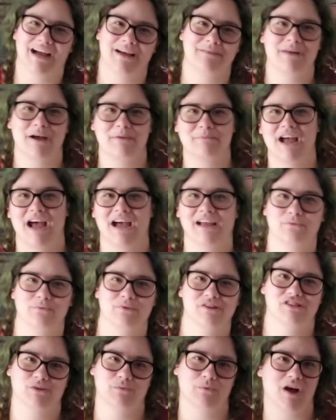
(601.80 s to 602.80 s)
I'm kind of
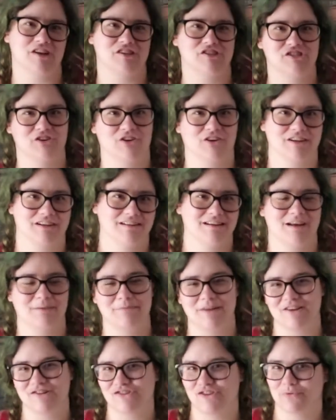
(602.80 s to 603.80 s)
wishy-washy on it. I'm
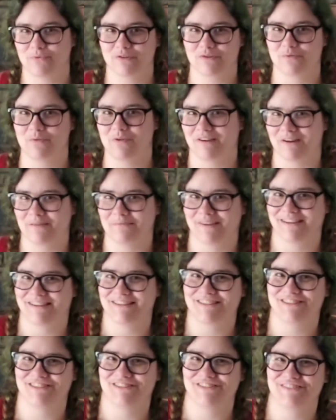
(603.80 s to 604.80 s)
not sure which one I'm going
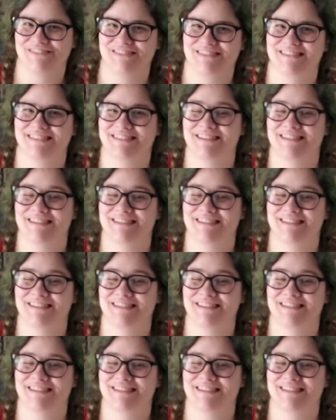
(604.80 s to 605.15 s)
to choose.